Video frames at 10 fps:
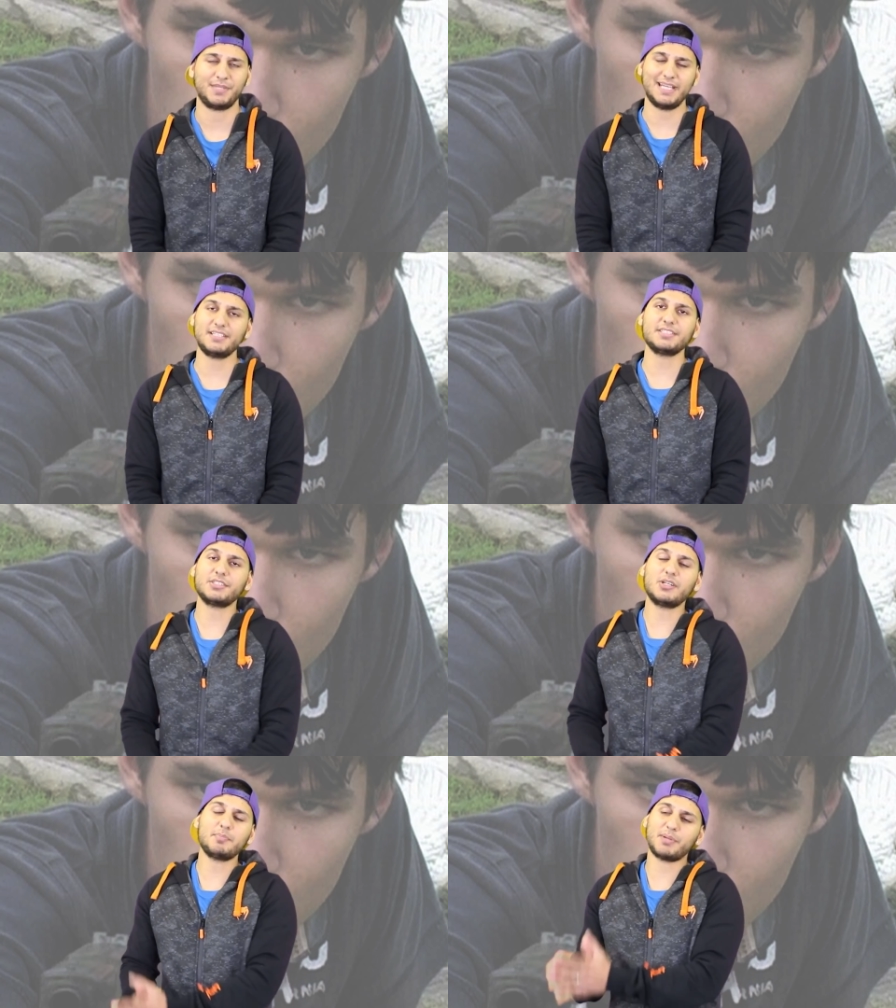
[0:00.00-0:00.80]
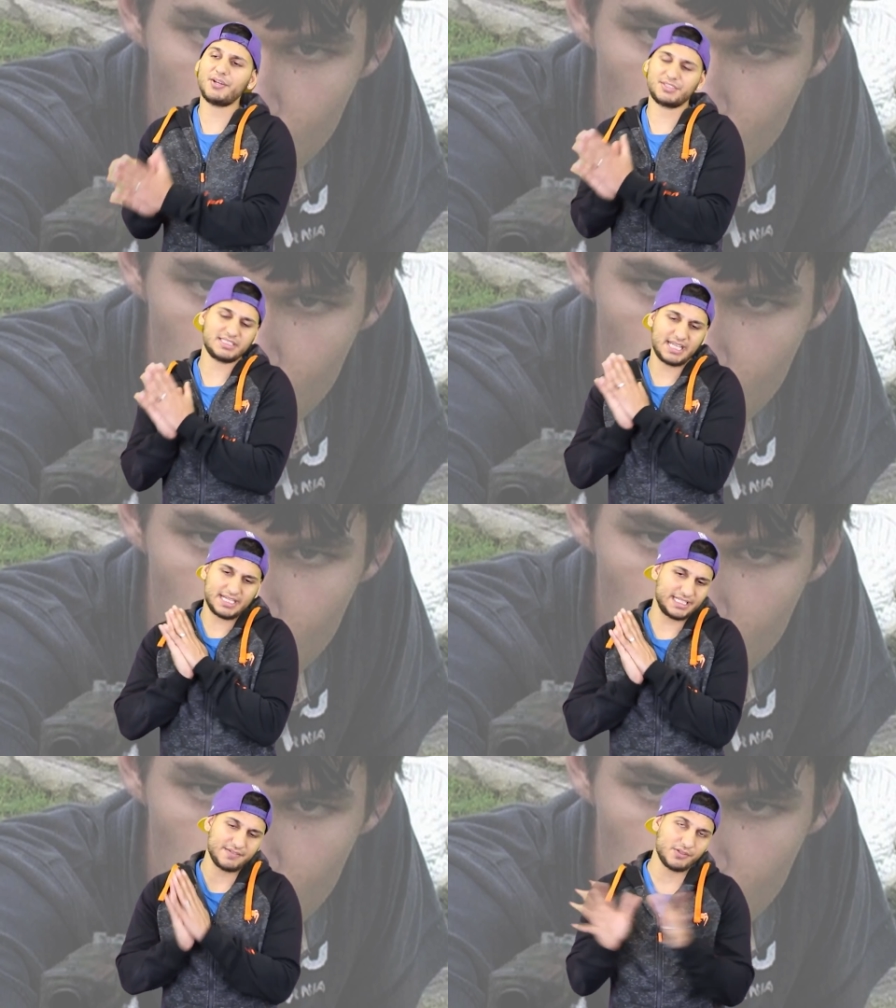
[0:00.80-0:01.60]
Things are about to
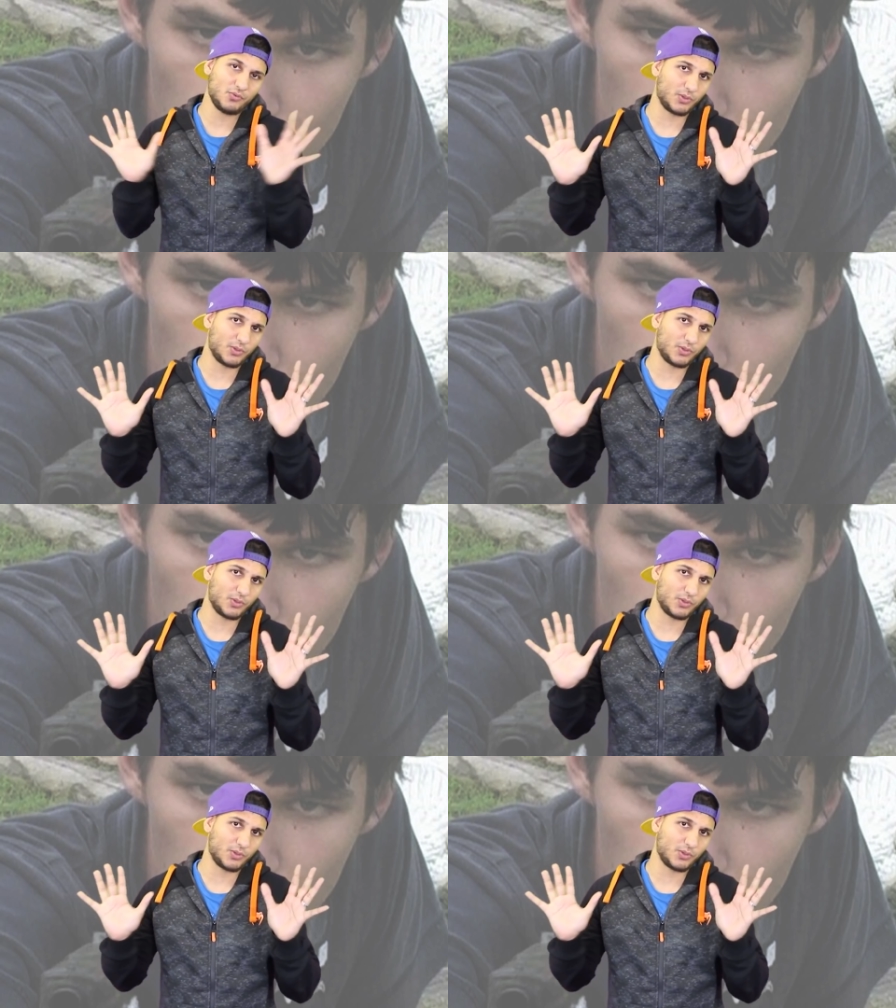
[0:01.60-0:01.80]
get even